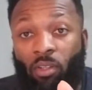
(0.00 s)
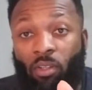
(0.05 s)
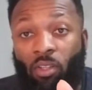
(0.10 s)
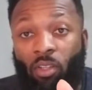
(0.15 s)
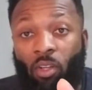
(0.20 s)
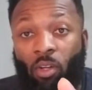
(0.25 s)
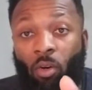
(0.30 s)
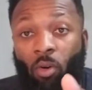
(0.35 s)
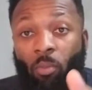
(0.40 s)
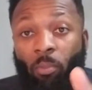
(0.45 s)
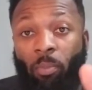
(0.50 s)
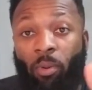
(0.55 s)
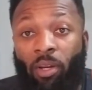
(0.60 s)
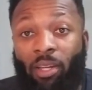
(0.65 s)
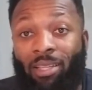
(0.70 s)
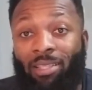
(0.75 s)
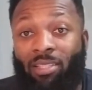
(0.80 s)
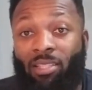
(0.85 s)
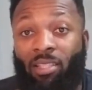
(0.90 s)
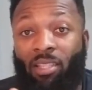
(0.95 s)
but
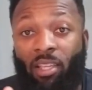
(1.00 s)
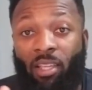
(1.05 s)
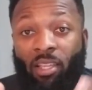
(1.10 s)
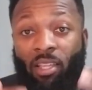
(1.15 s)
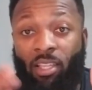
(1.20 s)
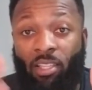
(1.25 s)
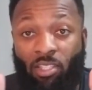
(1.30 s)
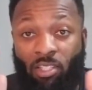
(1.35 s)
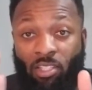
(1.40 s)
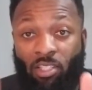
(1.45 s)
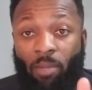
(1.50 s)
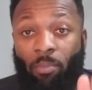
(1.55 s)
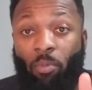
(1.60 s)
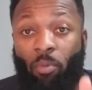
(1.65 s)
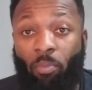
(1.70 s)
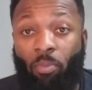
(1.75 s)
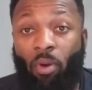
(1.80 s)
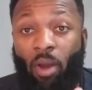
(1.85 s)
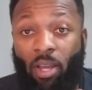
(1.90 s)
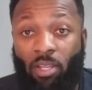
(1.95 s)
it's simple
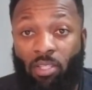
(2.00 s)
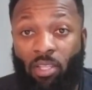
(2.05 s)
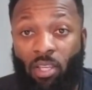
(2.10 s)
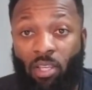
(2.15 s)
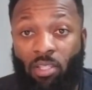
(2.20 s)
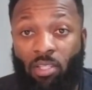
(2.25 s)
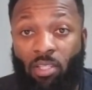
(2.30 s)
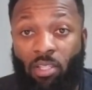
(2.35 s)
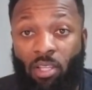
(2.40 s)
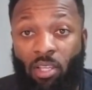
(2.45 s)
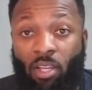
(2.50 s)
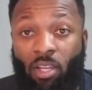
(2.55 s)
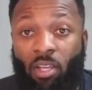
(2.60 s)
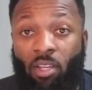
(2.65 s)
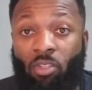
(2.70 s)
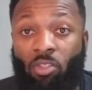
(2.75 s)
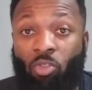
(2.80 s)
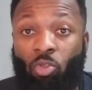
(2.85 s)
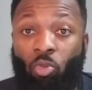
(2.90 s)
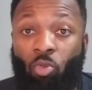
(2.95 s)
process
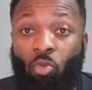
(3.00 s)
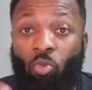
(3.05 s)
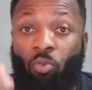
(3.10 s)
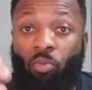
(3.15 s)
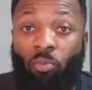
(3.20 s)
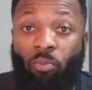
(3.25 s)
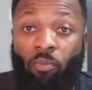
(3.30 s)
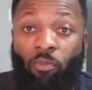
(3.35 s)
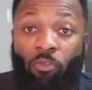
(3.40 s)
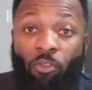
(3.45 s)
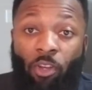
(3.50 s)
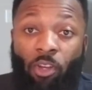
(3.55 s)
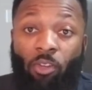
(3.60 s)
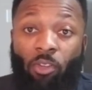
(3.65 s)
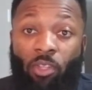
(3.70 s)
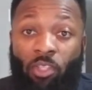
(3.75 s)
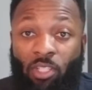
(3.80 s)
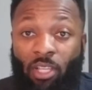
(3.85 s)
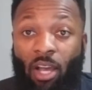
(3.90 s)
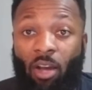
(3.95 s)
to figure
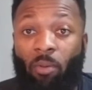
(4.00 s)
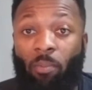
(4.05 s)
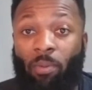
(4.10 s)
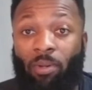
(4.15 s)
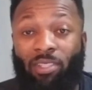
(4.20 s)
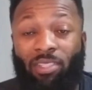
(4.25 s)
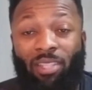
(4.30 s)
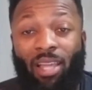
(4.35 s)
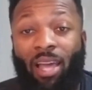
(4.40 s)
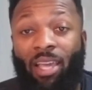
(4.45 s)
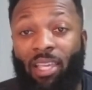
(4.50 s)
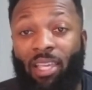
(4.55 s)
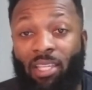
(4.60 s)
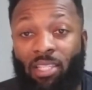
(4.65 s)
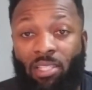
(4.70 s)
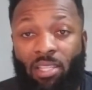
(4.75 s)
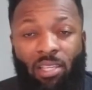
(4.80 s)
this out, but it's not easy.